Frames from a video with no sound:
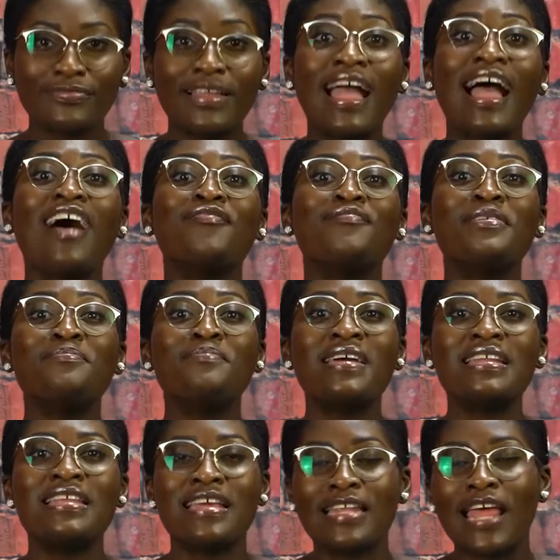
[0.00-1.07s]
have been
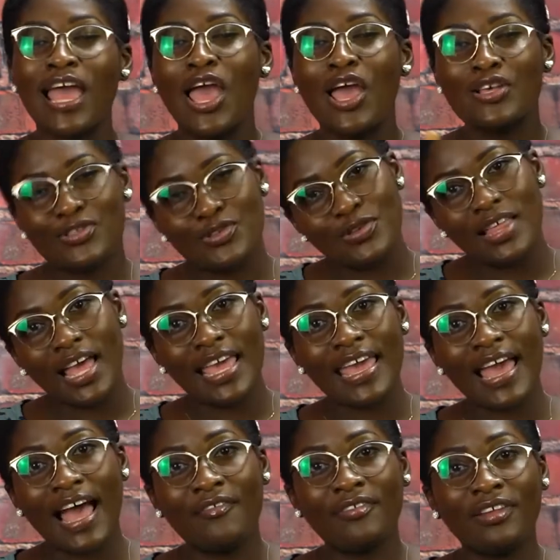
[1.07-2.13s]
murdered. So there you
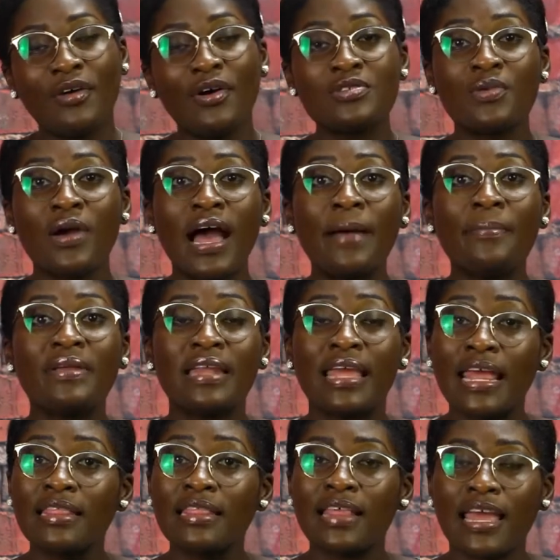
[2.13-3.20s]
have it. That was what happened
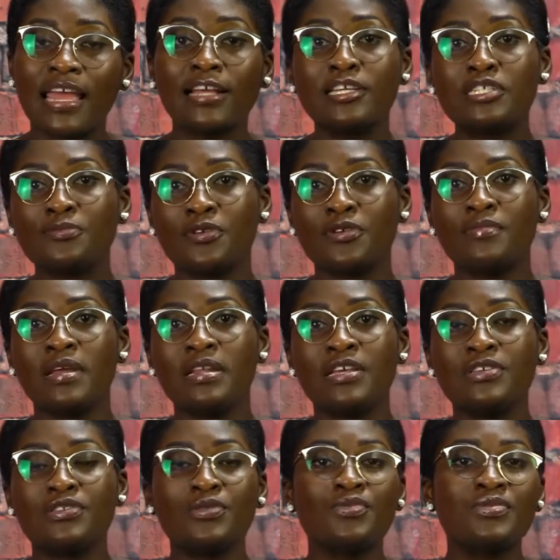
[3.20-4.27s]
in the English Premier
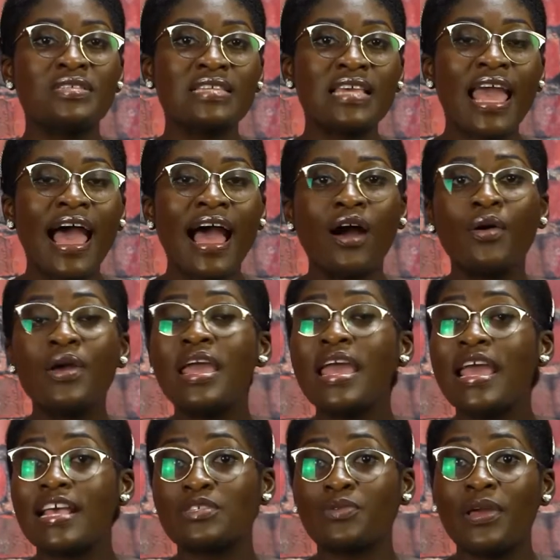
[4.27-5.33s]
League. So we'll see how
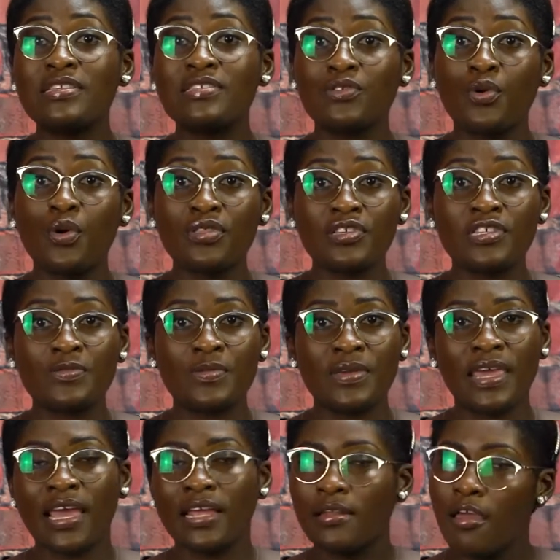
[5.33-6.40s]
it's going to go this
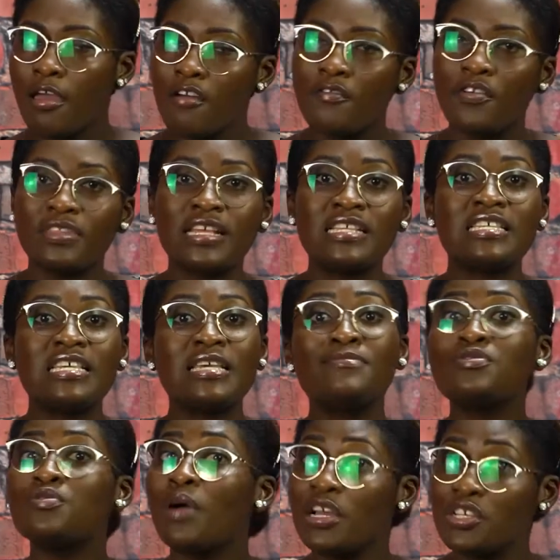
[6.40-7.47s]
weekend for the
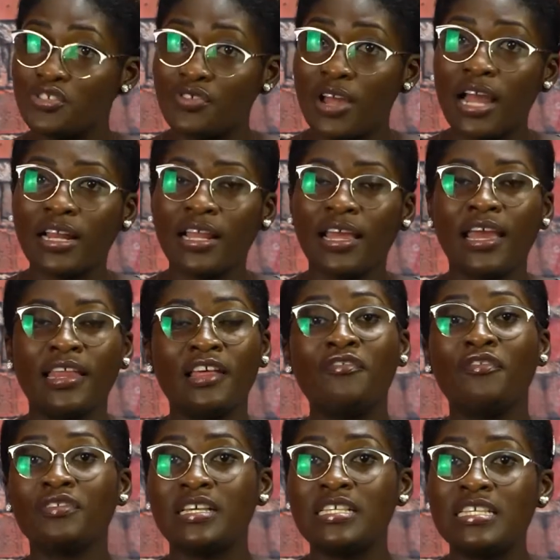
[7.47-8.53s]
teams who are struggling, and then
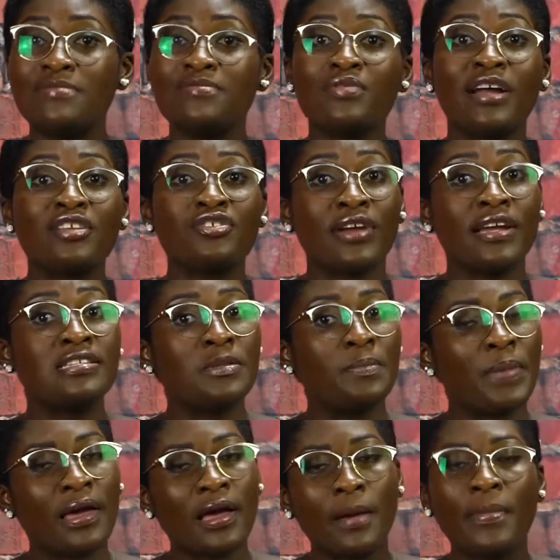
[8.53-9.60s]
for the teams who are trying to
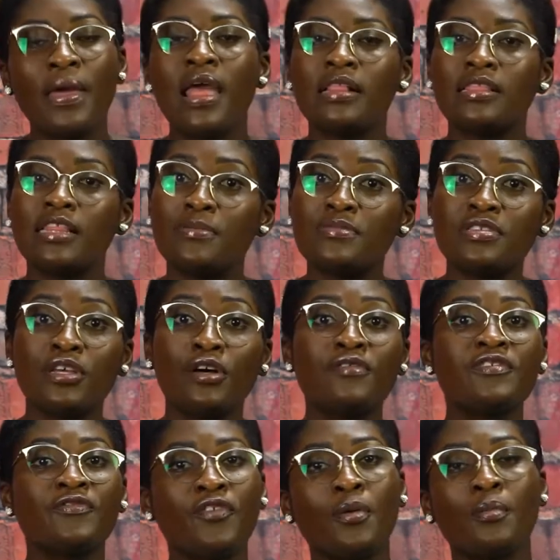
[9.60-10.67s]
pick up
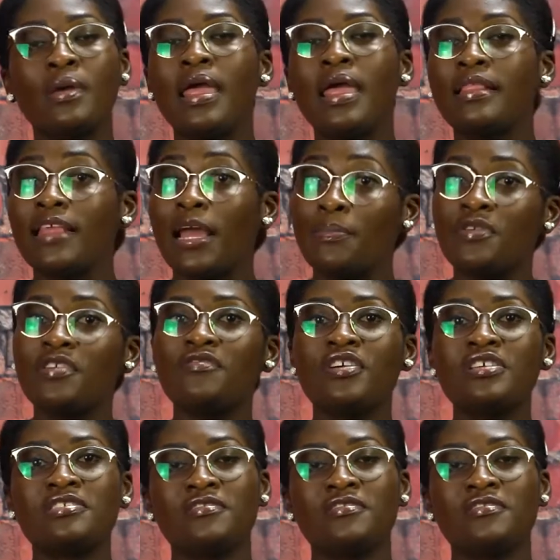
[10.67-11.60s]
themselves from their previous